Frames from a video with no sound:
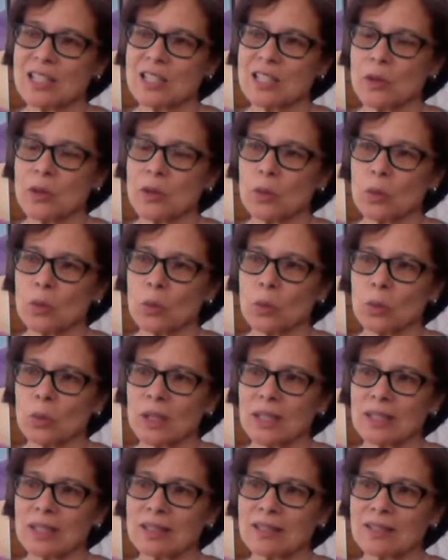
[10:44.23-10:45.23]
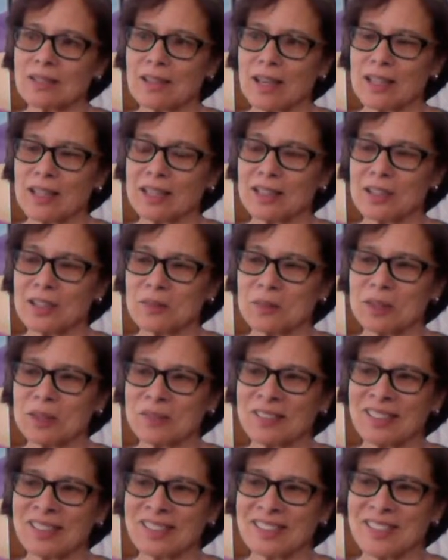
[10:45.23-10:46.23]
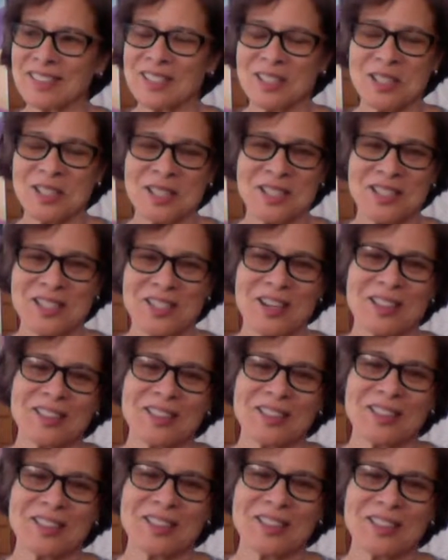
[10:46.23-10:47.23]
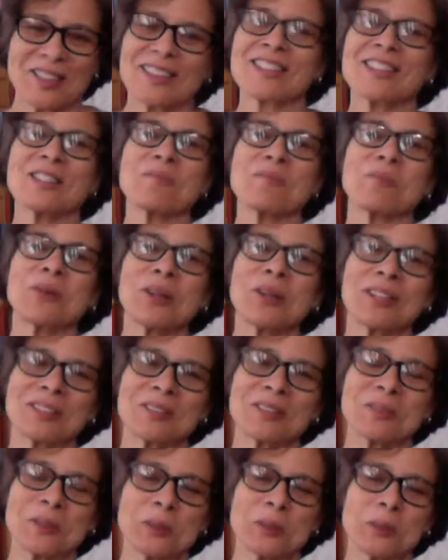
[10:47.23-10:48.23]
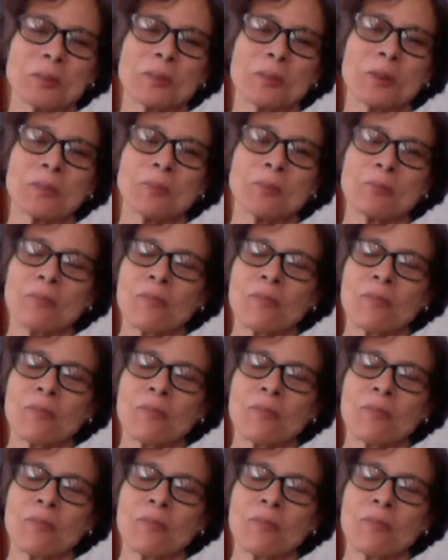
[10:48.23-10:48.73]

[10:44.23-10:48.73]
So we decided that we were going to start a support group.